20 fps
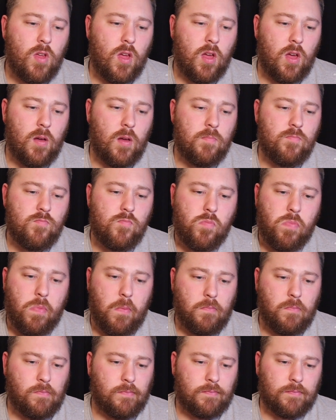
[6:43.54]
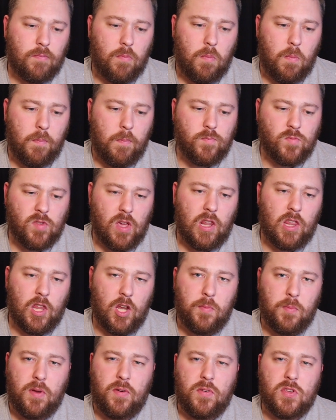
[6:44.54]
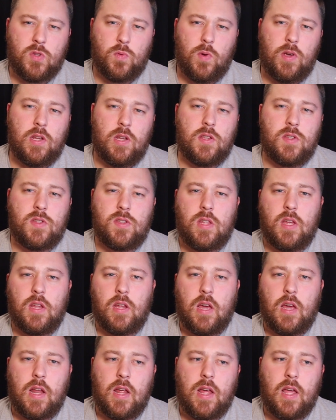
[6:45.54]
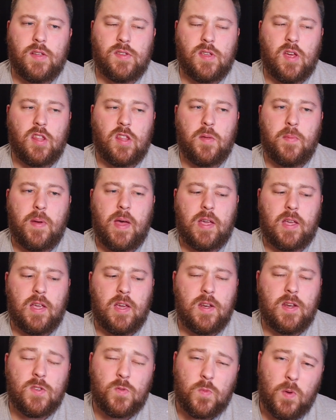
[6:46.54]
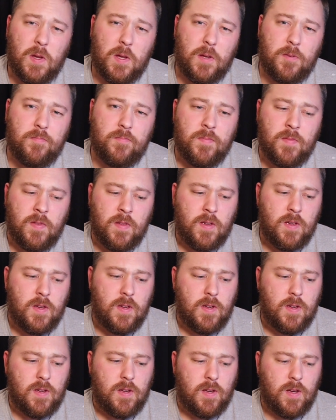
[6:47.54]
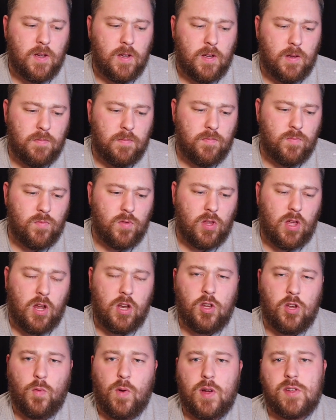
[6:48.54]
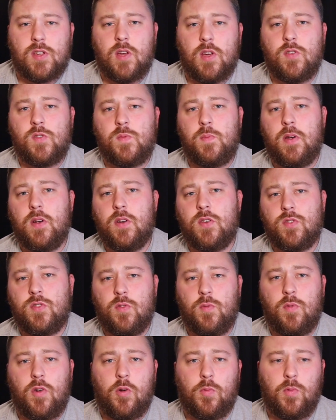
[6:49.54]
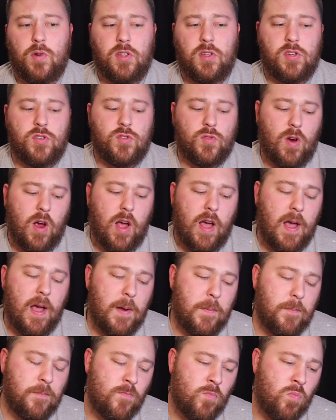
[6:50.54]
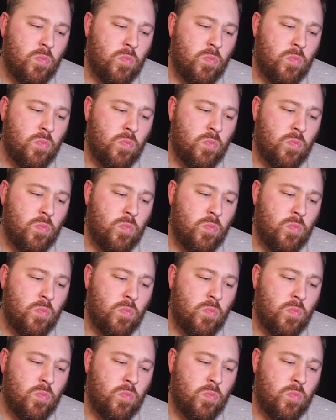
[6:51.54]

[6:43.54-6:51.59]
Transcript: Um, you got a little bit of a sweetness that kind of hangs out on the back end as well. Um, a lot of your West Coast beers are, are really dry.